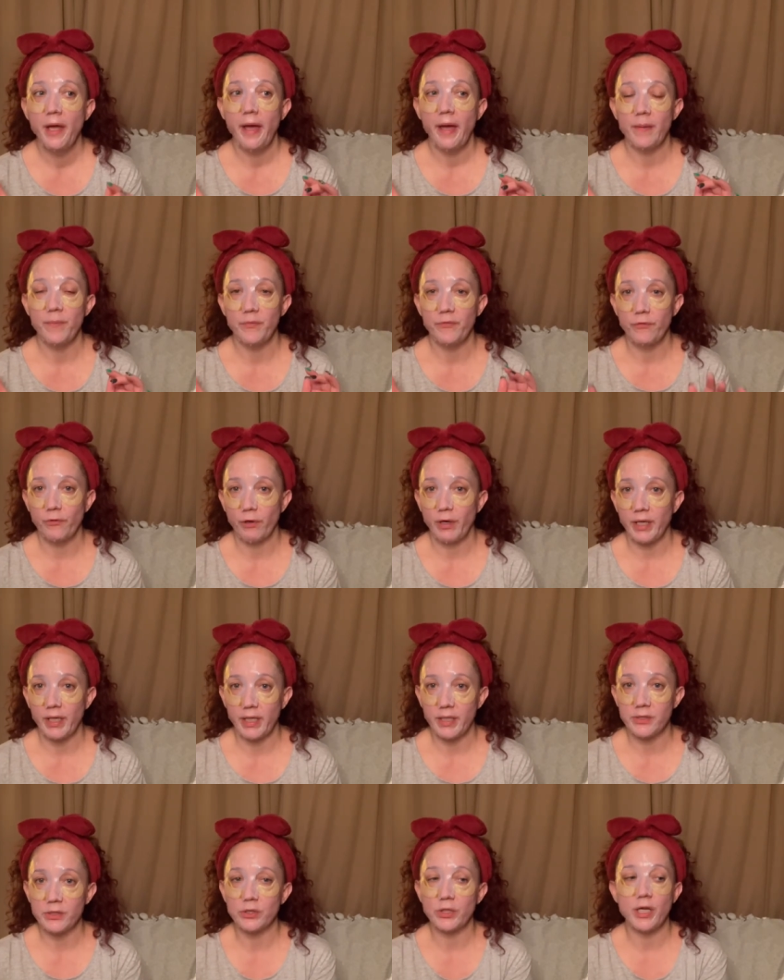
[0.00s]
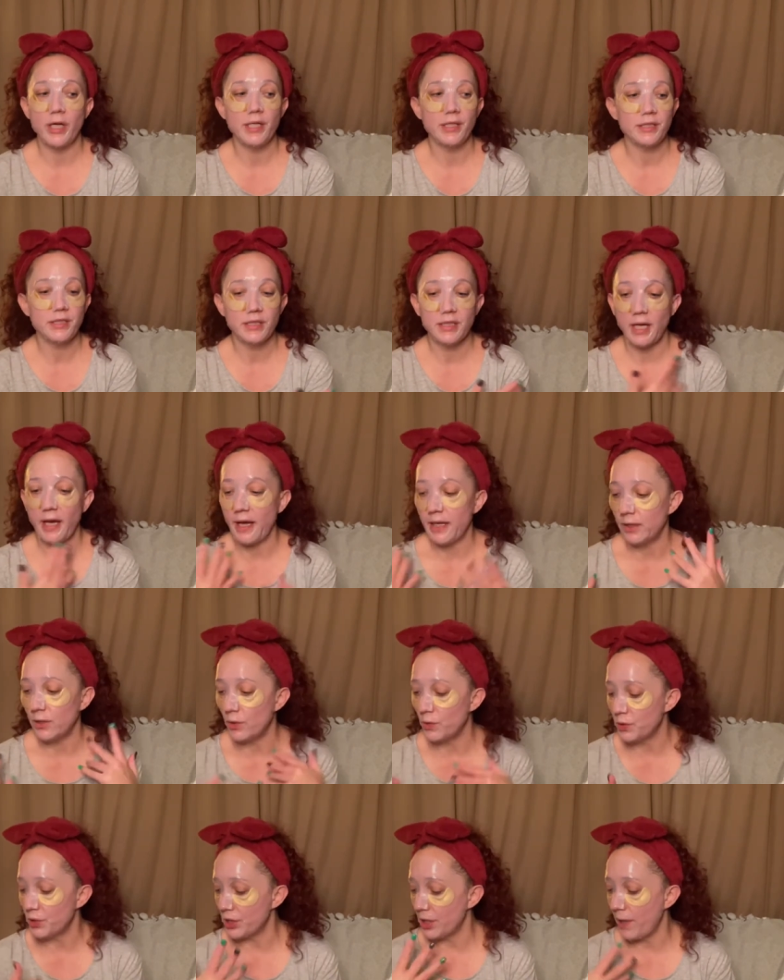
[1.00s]
And before I get dressed, I
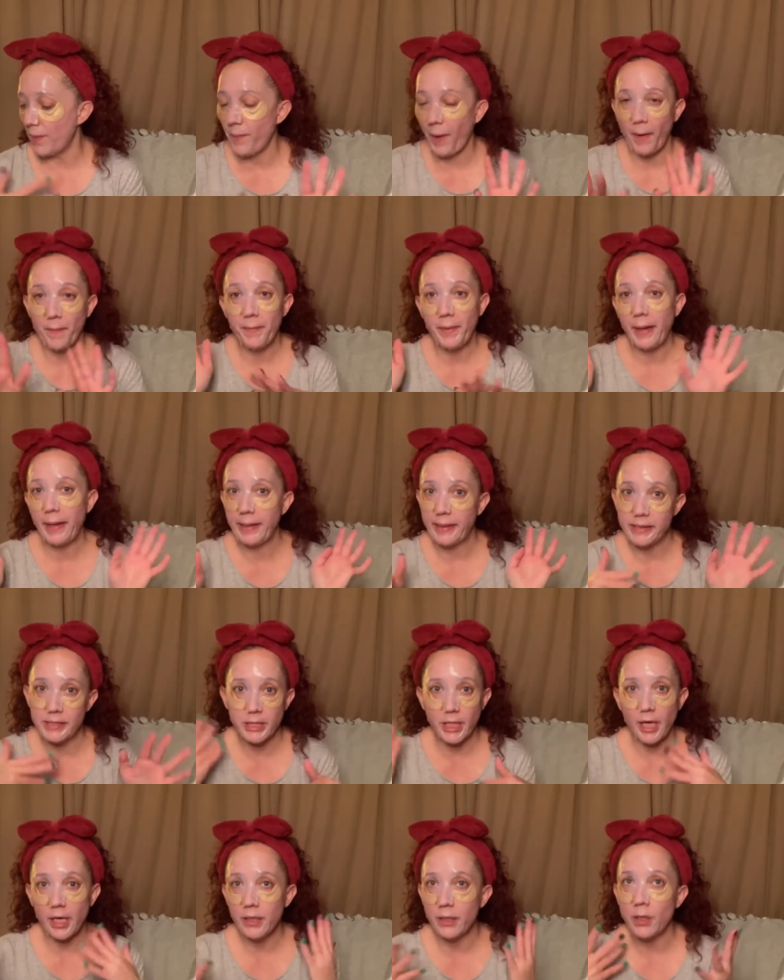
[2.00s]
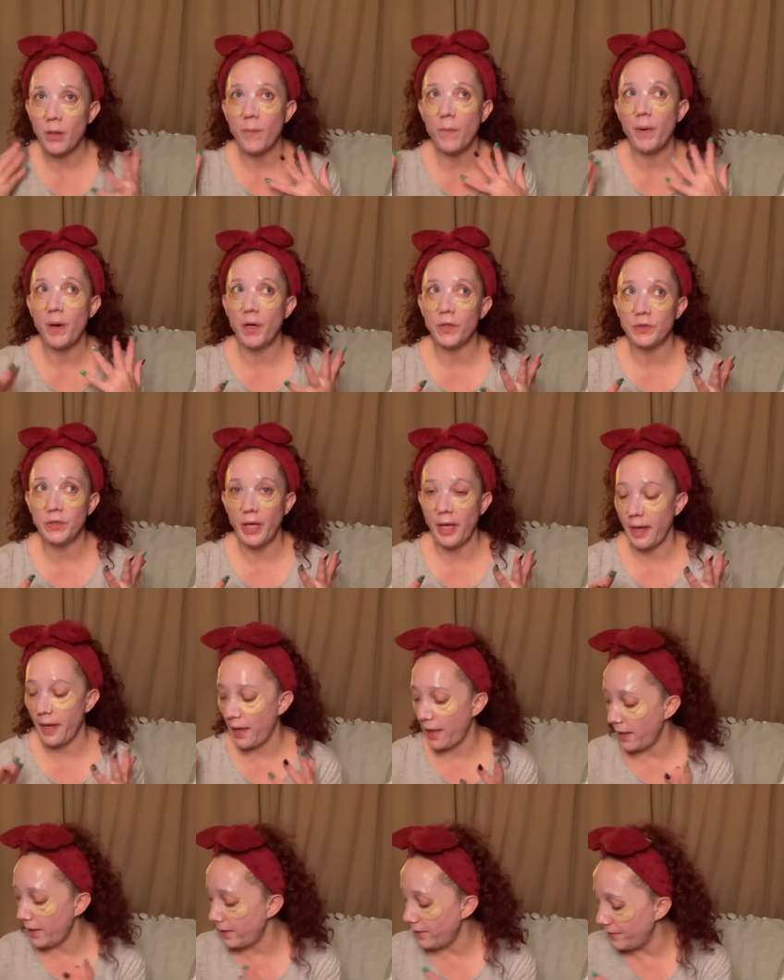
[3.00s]
lotion up my entire ball
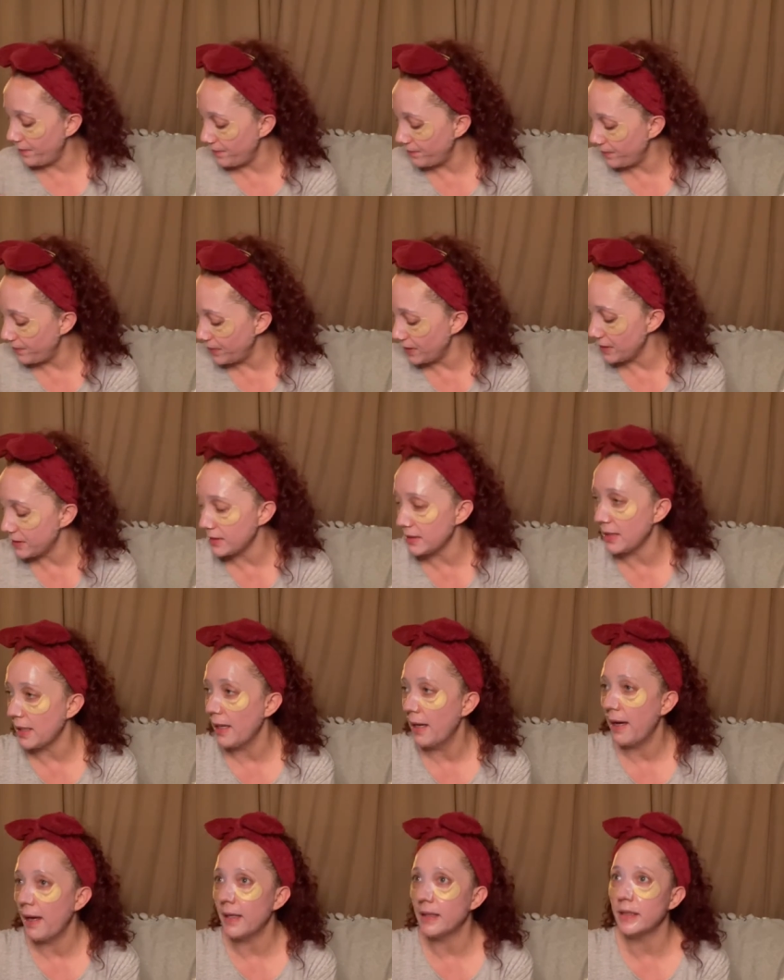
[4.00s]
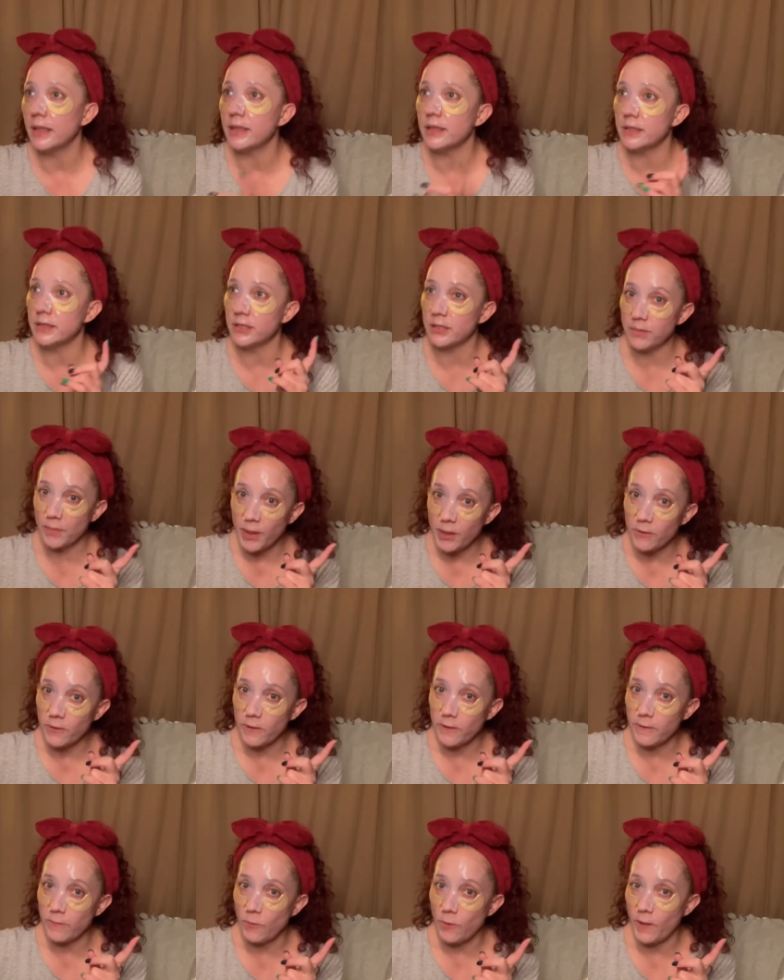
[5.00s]
day because I like to smell
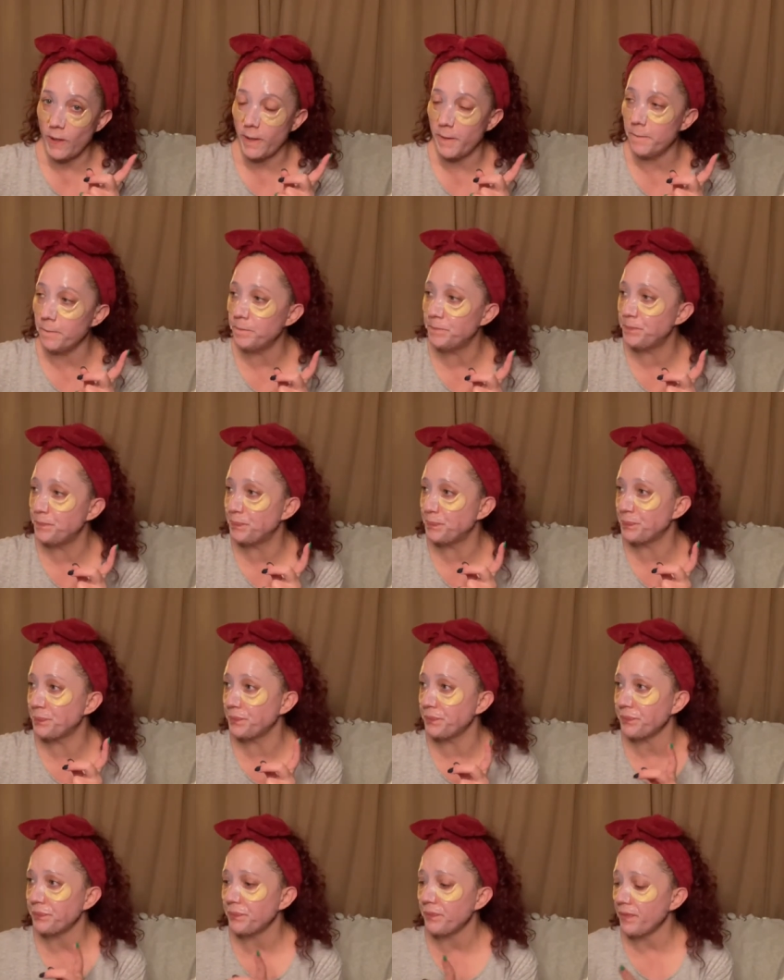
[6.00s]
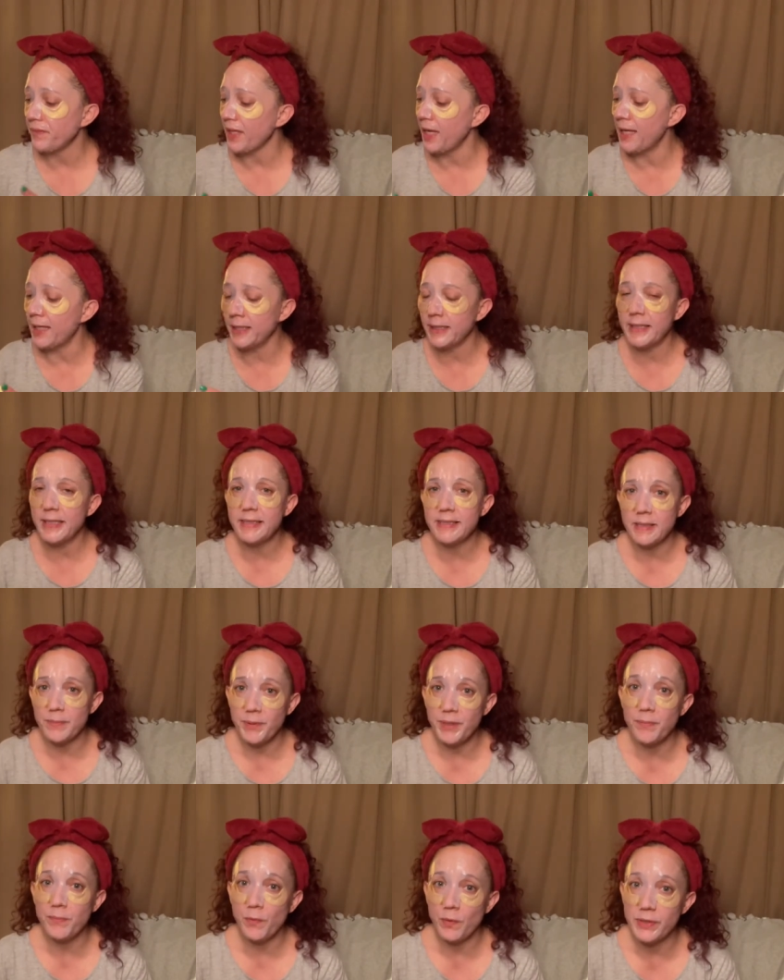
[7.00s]
good, one, and I like to
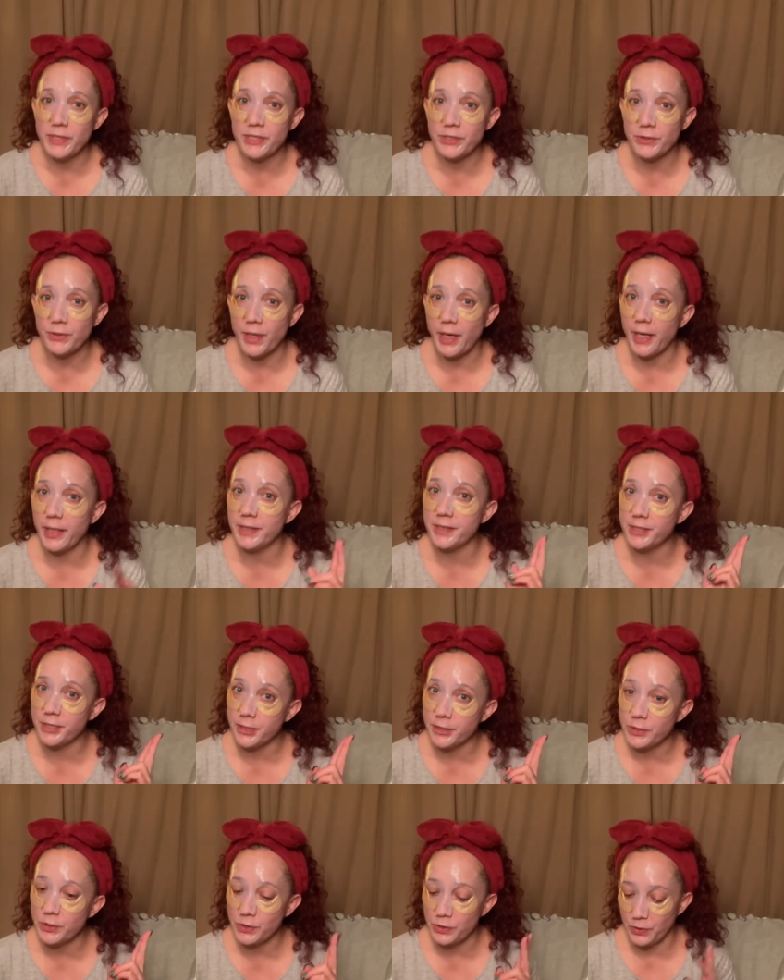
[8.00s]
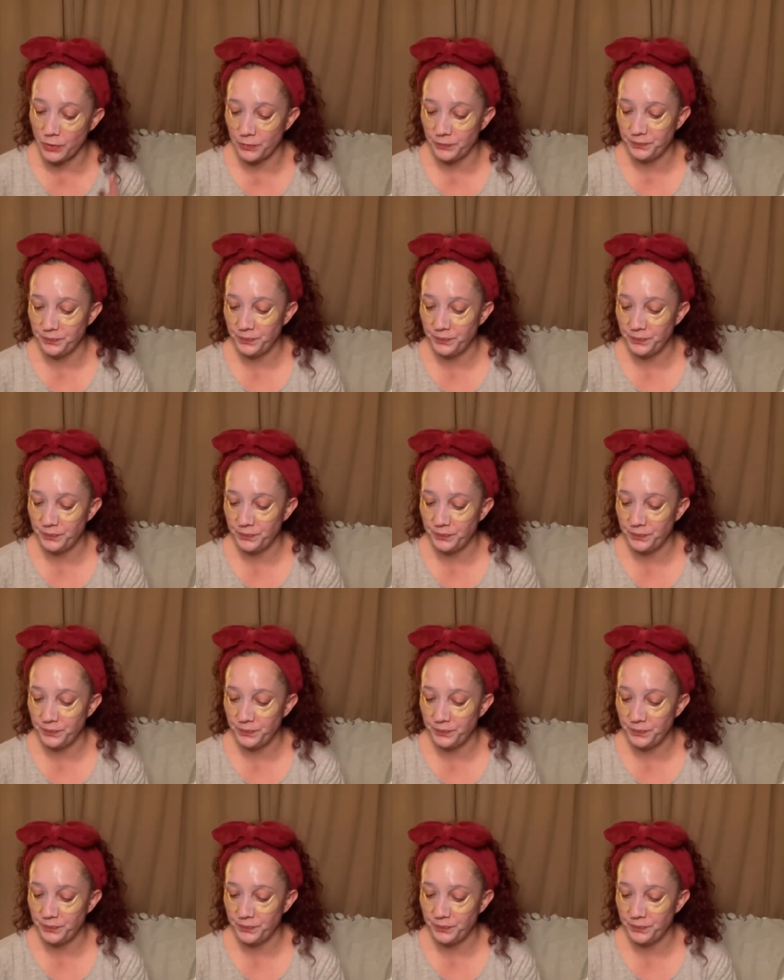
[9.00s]
be moisturized too.